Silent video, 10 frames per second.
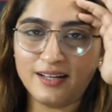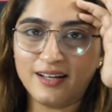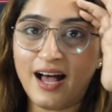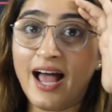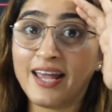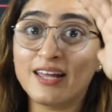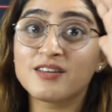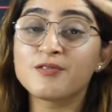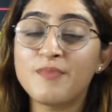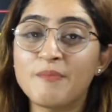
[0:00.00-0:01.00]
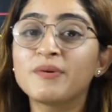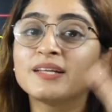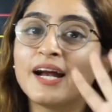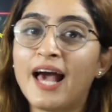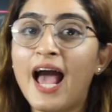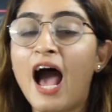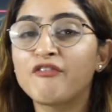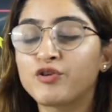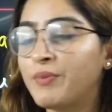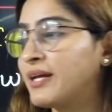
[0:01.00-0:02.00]
I can remember that I have to
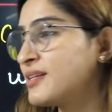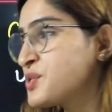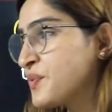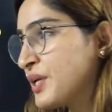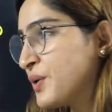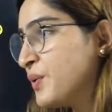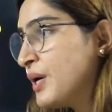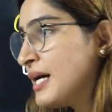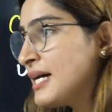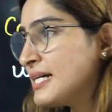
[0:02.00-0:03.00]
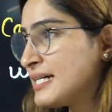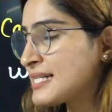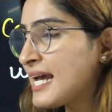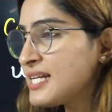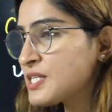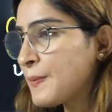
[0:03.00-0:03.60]
make this video, right?